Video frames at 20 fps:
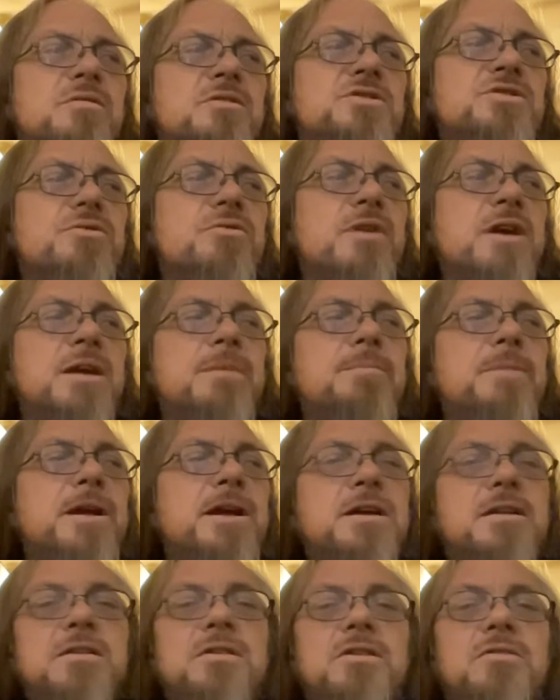one was a ramp
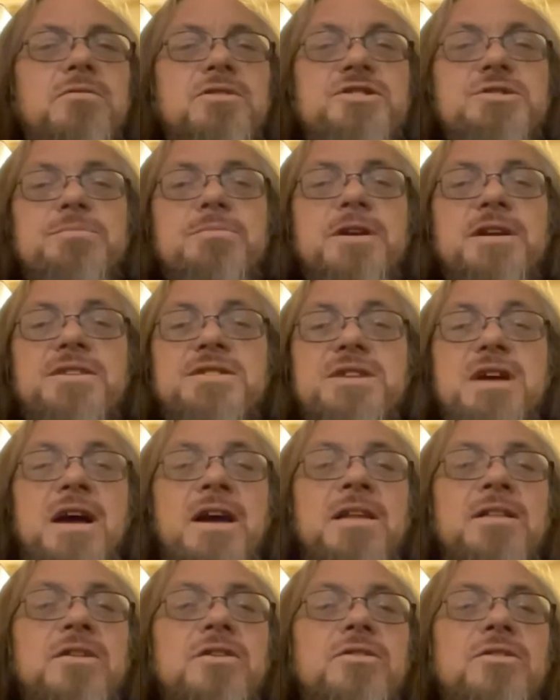handler, which meant
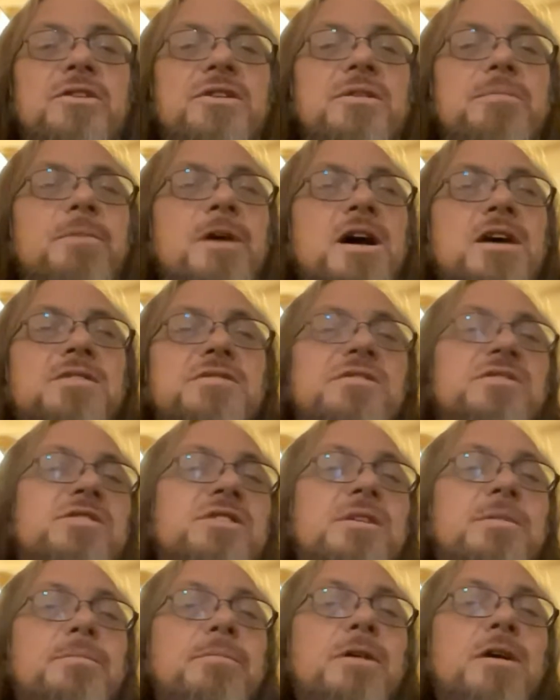I loaded the
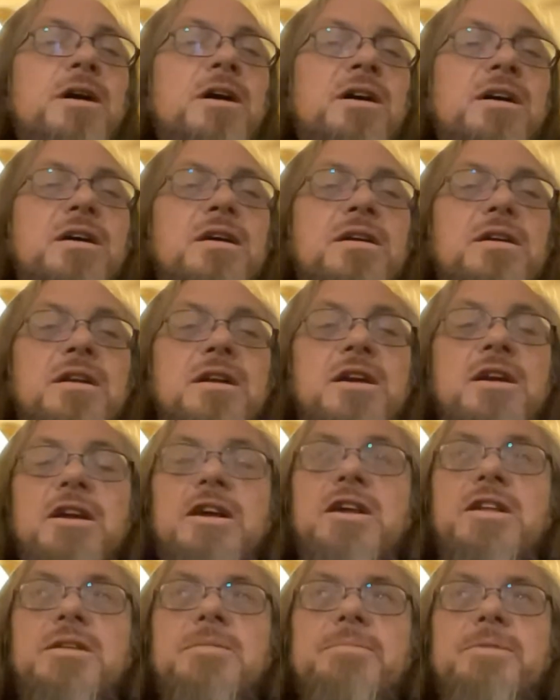boxes in
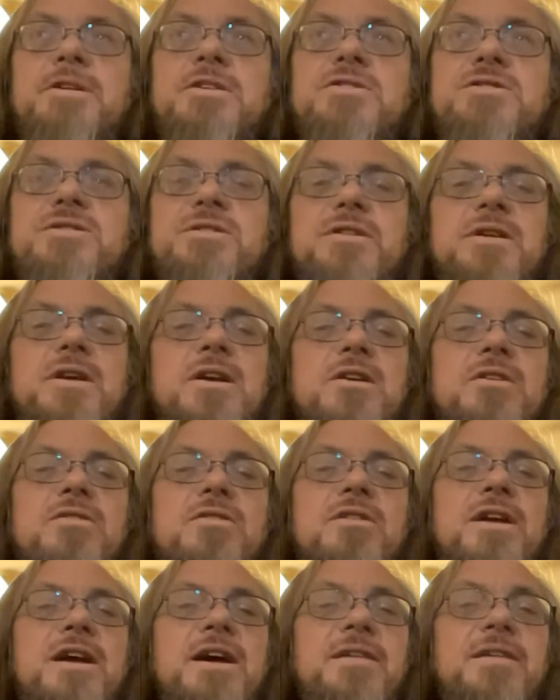the pits of the
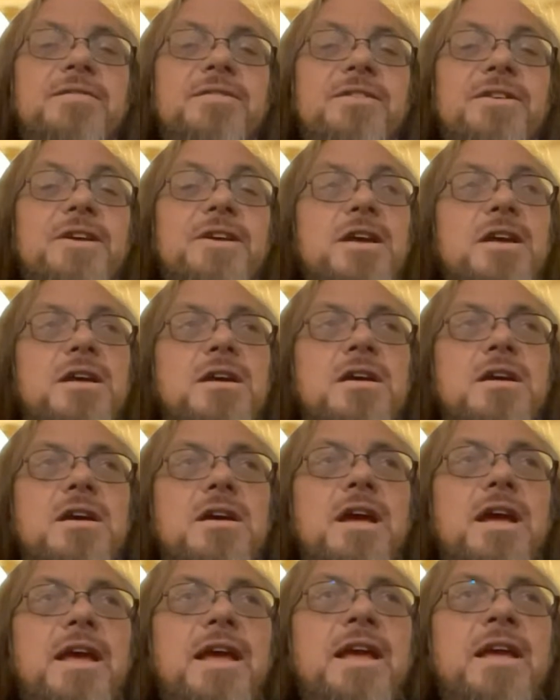aircraft,
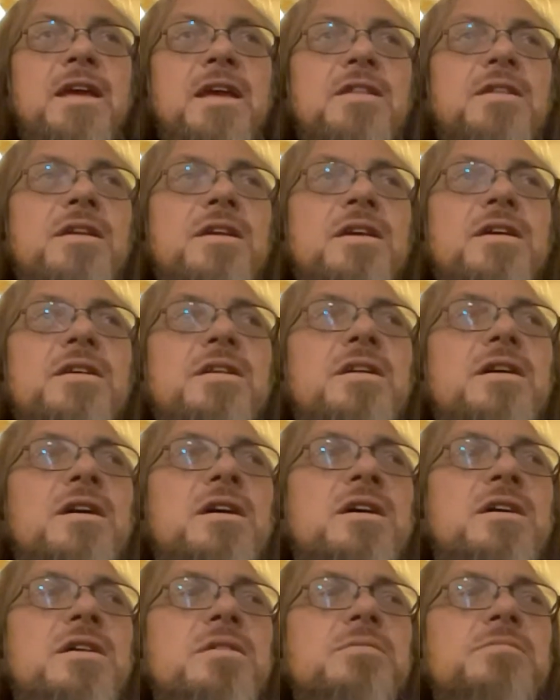and then
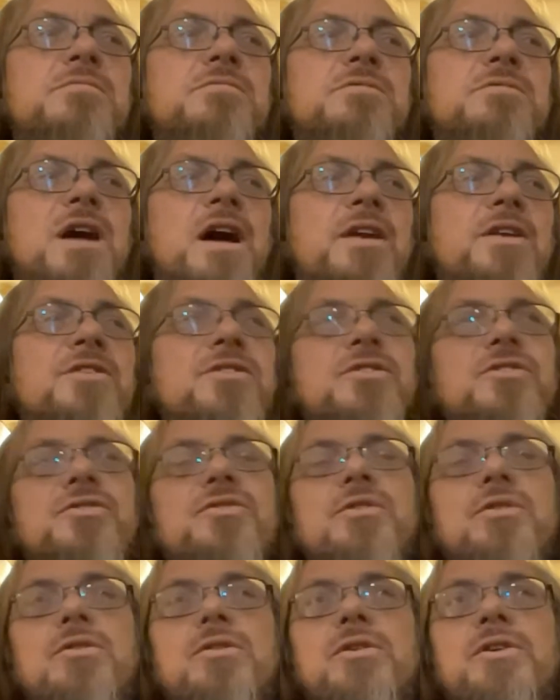got into
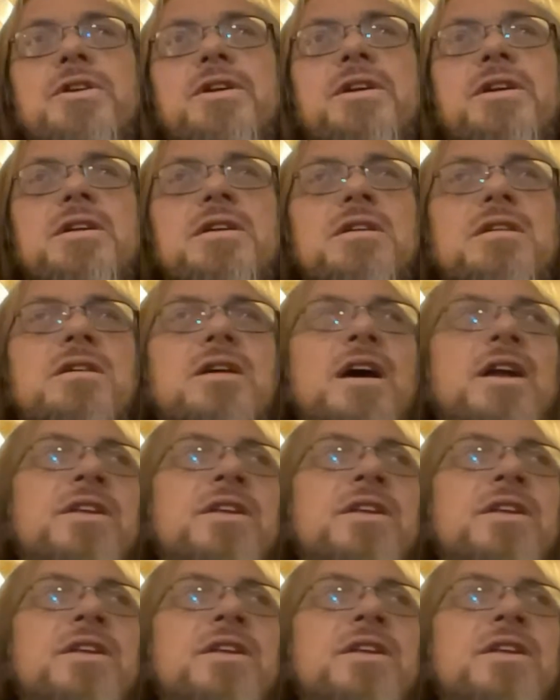sorting,